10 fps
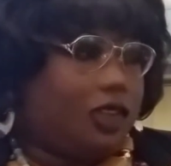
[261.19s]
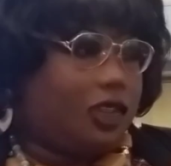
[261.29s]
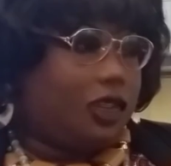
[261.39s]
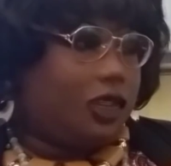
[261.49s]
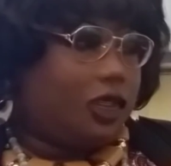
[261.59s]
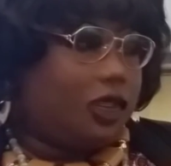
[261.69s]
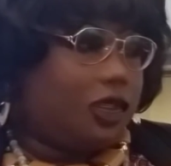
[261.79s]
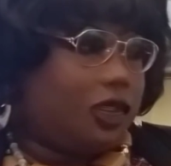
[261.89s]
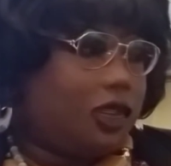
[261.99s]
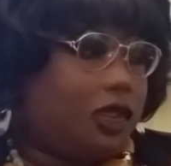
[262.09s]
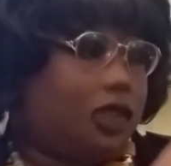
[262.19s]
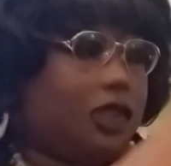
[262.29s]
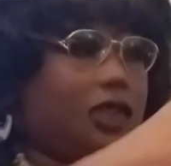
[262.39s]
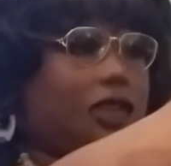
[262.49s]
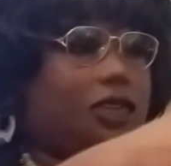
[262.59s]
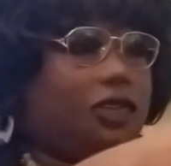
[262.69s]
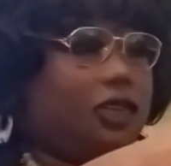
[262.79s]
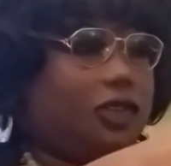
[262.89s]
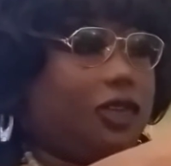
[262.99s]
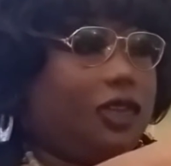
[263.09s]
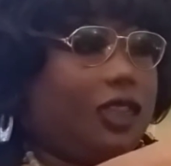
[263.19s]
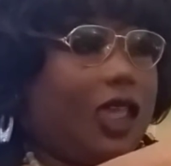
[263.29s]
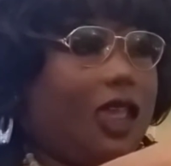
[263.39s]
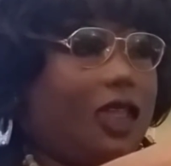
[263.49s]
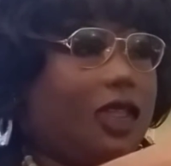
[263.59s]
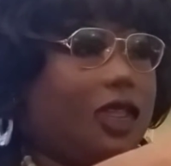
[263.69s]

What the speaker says: it. Just like that.